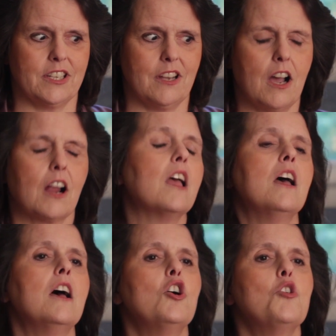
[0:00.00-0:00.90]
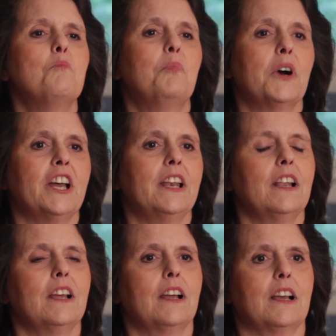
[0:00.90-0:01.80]
young. But
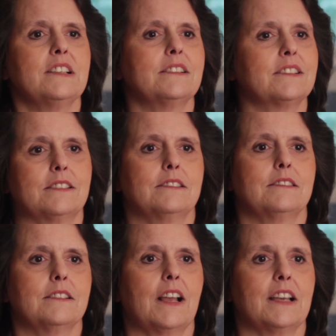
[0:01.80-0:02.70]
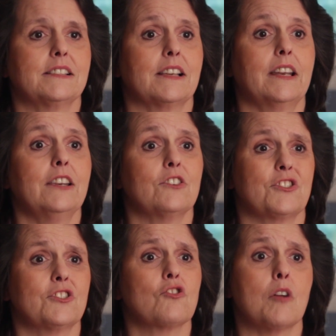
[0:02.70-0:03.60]
I said, here's
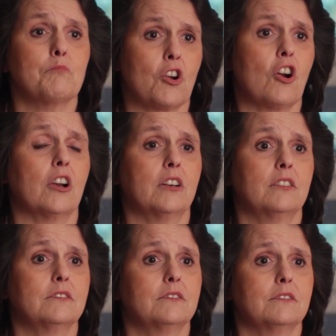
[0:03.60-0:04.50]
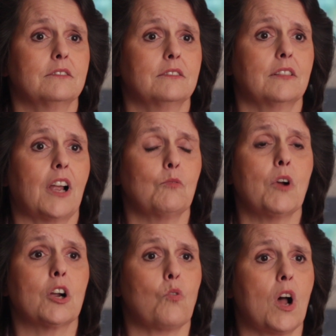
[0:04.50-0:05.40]
the trump card. I
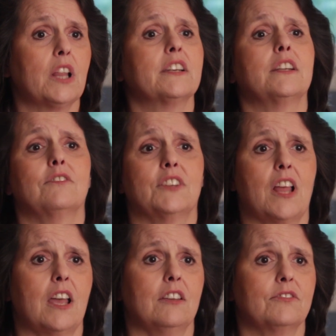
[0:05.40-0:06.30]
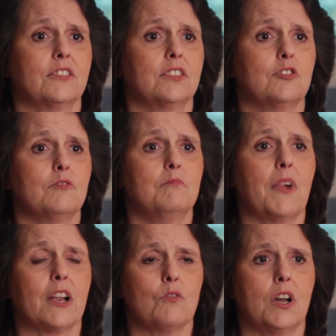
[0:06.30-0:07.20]
want quality of life.
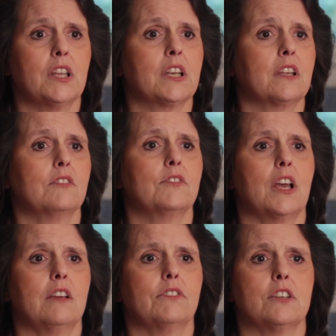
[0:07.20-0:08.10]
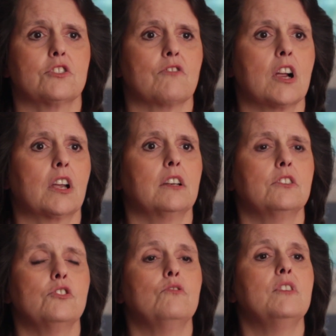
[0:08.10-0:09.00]
My quality of life has shrunken to